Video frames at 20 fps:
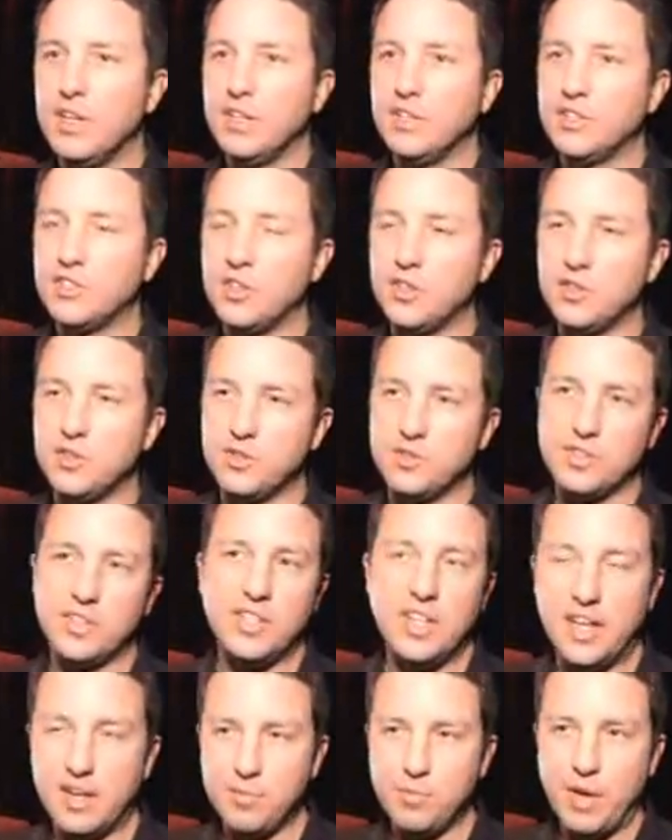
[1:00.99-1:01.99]
So there's a
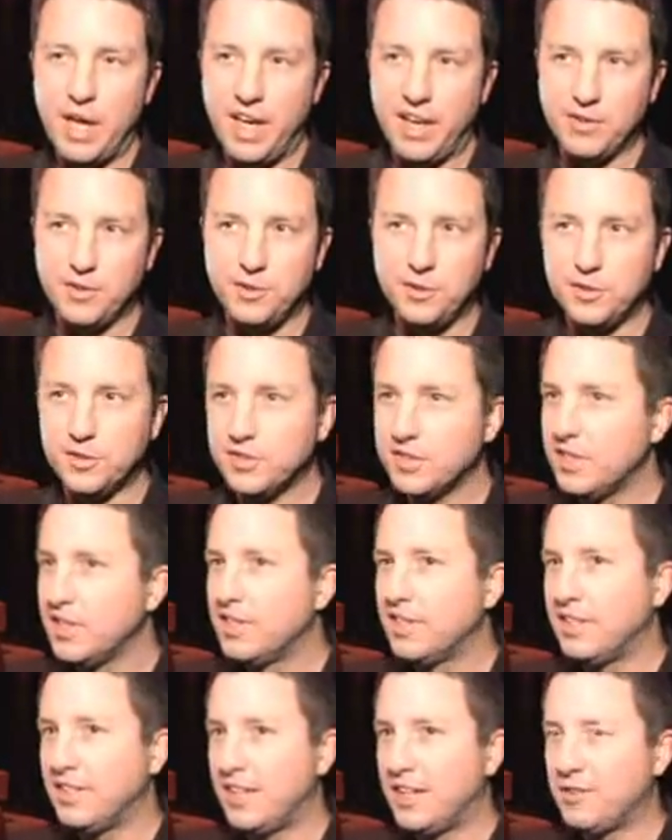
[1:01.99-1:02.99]
lot of battles,
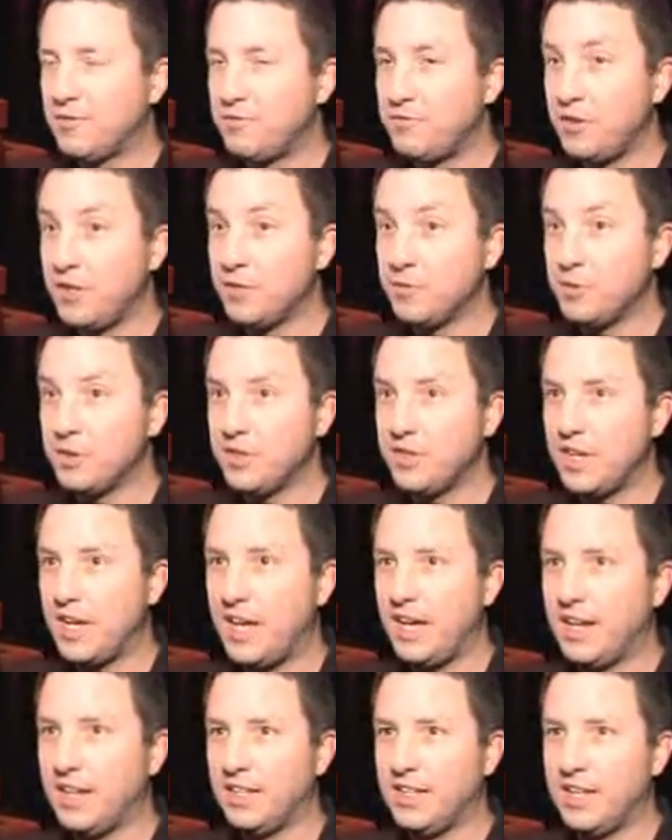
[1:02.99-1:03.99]
a lot of fun with
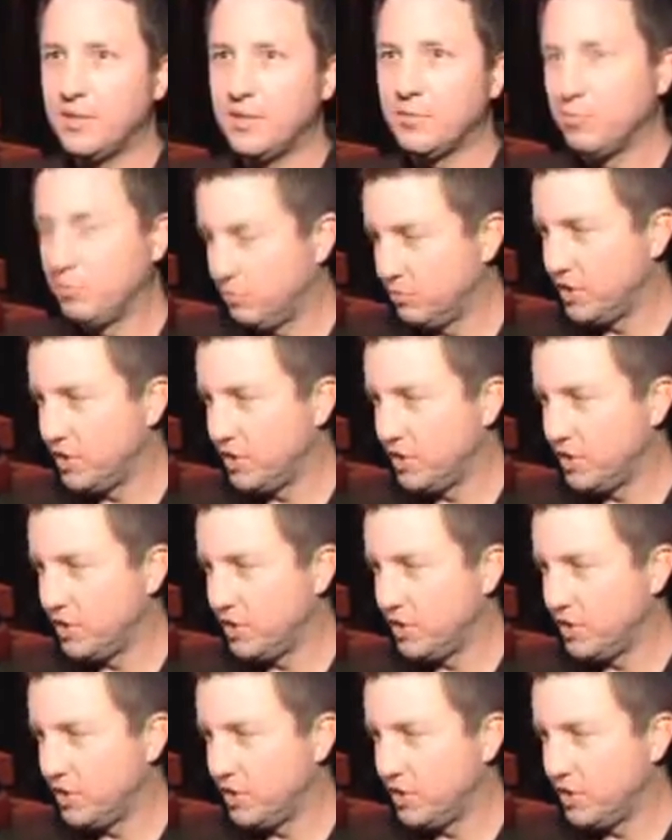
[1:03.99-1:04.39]
that, a of